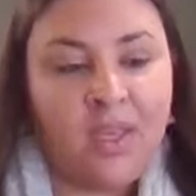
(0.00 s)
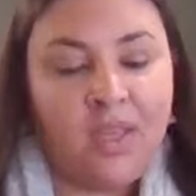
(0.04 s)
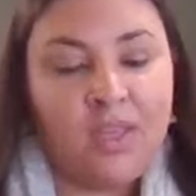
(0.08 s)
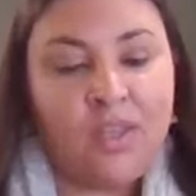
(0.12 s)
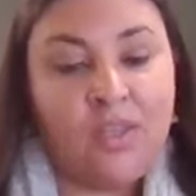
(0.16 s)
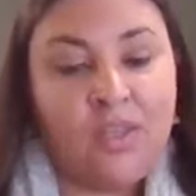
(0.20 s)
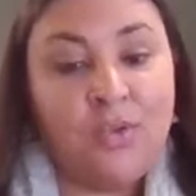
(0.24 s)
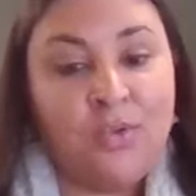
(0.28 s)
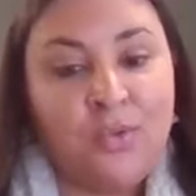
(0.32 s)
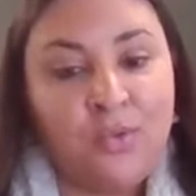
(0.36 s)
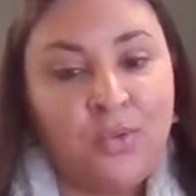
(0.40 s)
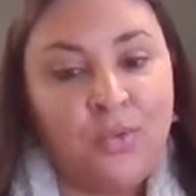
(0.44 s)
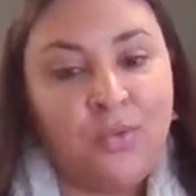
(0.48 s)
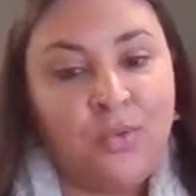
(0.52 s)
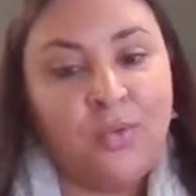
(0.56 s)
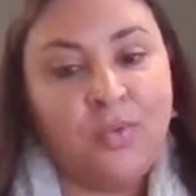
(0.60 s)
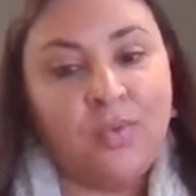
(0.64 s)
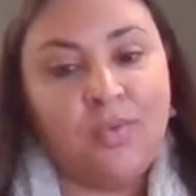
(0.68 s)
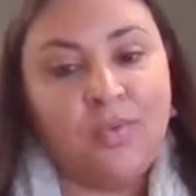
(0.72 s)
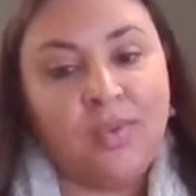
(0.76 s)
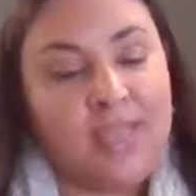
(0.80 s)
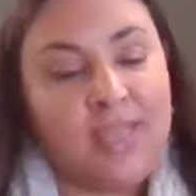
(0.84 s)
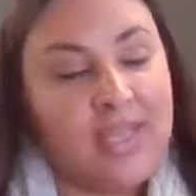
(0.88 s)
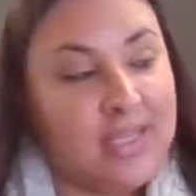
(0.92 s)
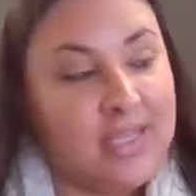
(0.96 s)
you
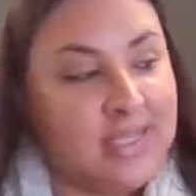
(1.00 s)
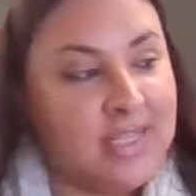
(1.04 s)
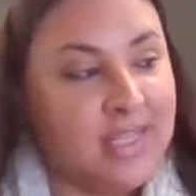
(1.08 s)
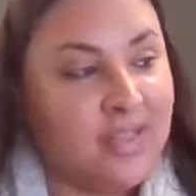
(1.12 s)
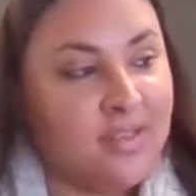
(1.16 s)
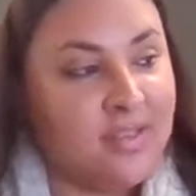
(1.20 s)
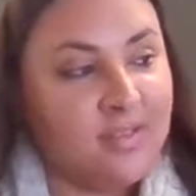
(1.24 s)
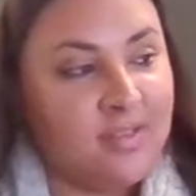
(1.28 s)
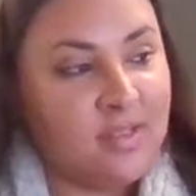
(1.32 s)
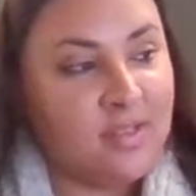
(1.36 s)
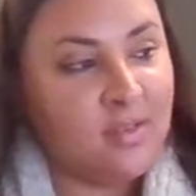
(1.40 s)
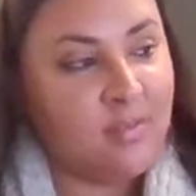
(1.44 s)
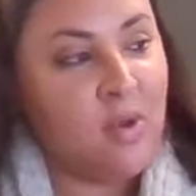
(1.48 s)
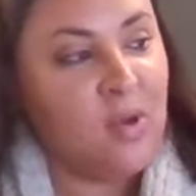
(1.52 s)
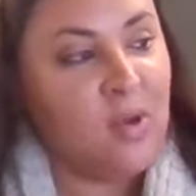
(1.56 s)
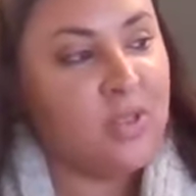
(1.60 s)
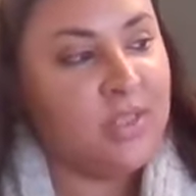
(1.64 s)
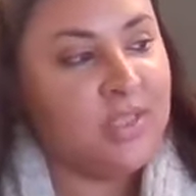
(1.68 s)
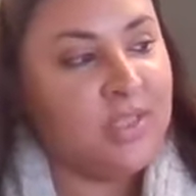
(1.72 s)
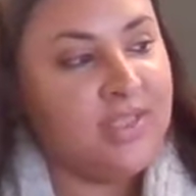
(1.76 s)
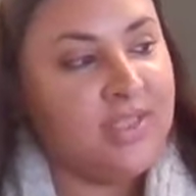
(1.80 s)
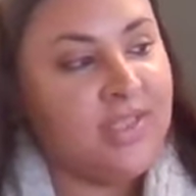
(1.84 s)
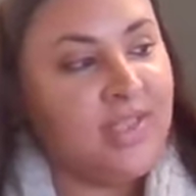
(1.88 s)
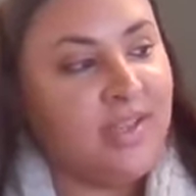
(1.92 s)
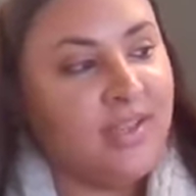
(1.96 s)
getting into
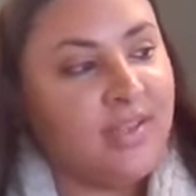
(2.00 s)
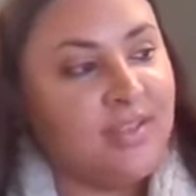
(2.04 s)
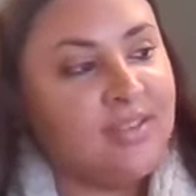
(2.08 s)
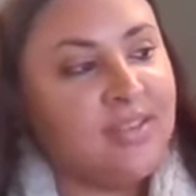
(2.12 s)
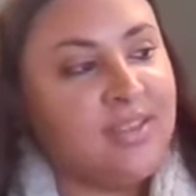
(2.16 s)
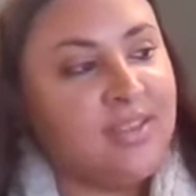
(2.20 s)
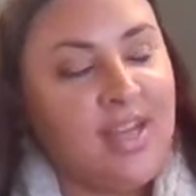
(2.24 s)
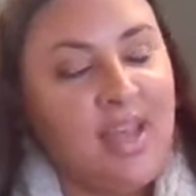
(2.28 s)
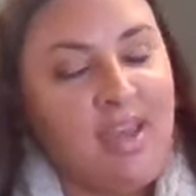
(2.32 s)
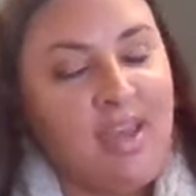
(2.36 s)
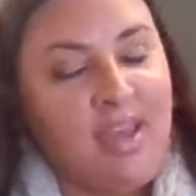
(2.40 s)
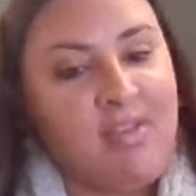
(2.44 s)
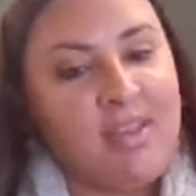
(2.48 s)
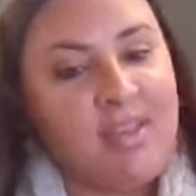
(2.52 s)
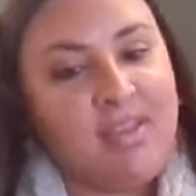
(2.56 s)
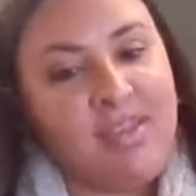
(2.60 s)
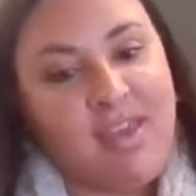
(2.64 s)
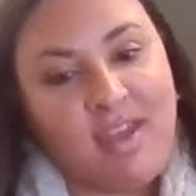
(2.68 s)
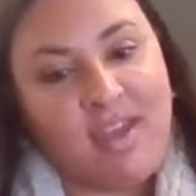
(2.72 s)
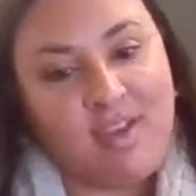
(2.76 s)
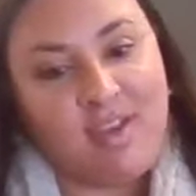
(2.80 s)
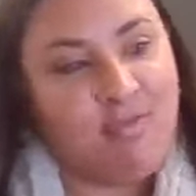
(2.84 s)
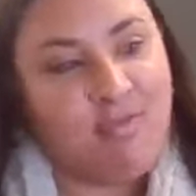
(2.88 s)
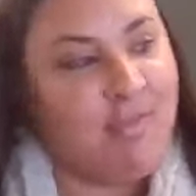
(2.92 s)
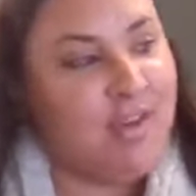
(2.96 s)
politics and having
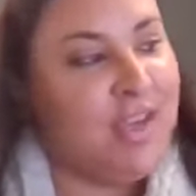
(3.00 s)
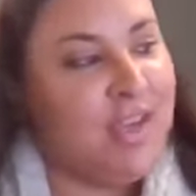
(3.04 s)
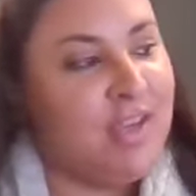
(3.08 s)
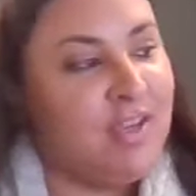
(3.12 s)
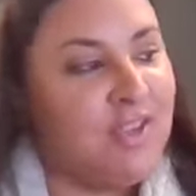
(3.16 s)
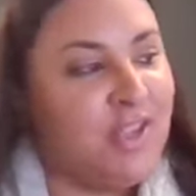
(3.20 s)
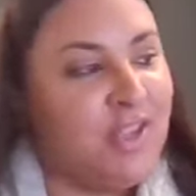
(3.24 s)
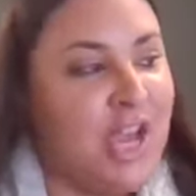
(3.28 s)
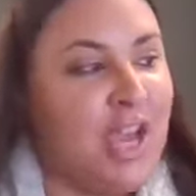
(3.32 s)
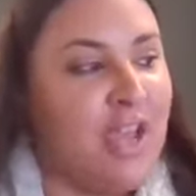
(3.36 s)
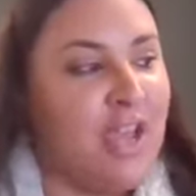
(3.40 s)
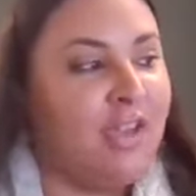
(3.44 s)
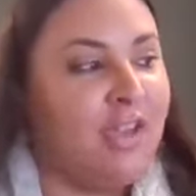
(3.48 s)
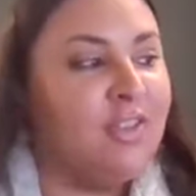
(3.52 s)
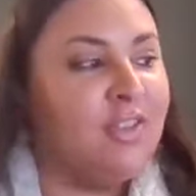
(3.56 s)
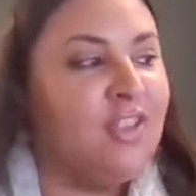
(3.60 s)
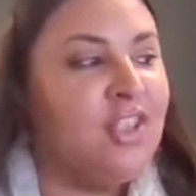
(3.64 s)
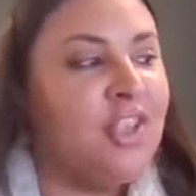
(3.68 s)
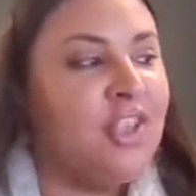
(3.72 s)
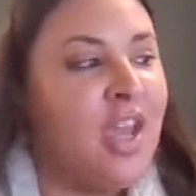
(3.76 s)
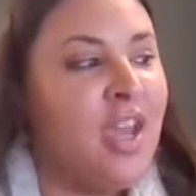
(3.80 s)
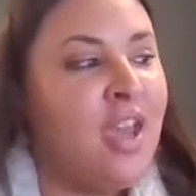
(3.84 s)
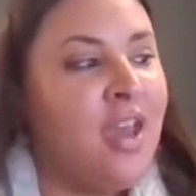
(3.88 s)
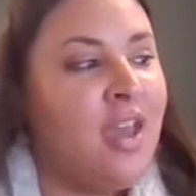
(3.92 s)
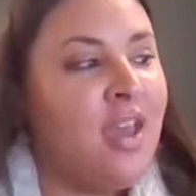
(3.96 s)
that career
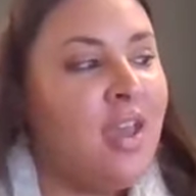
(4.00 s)
change,